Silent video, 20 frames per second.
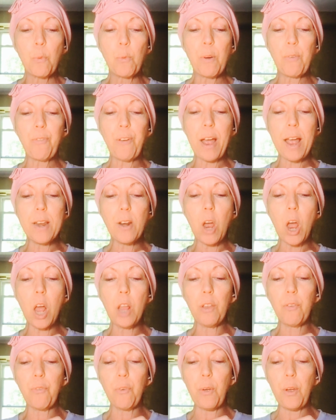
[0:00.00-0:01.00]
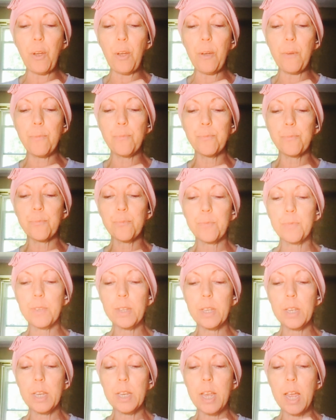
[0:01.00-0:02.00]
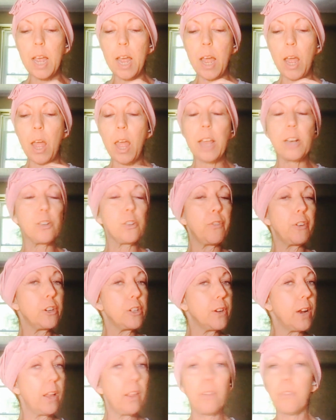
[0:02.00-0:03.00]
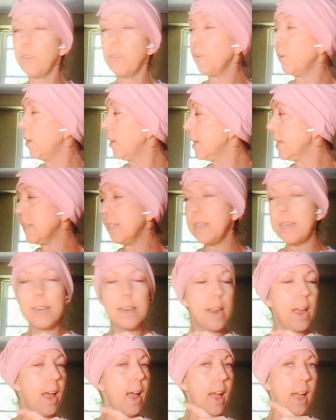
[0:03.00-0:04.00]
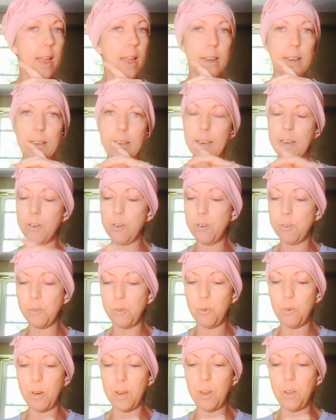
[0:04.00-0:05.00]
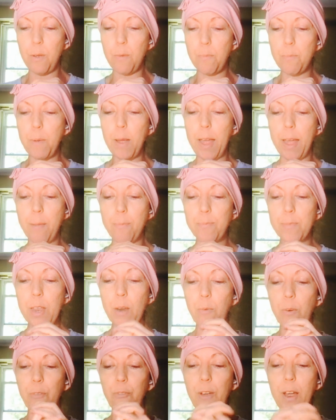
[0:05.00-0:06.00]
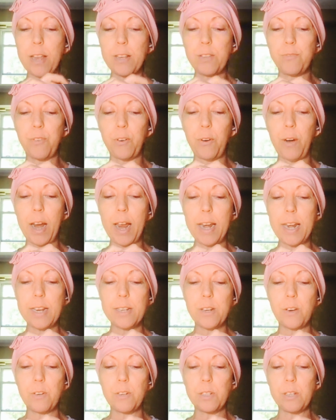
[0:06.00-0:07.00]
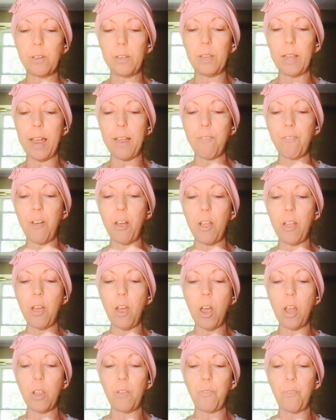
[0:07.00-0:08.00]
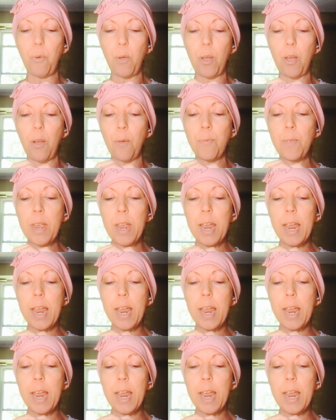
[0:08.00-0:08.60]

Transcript: Refined olive oil, extra virgin olive oil, is not a neutral oil, but it refines varieties known as a light olive oil.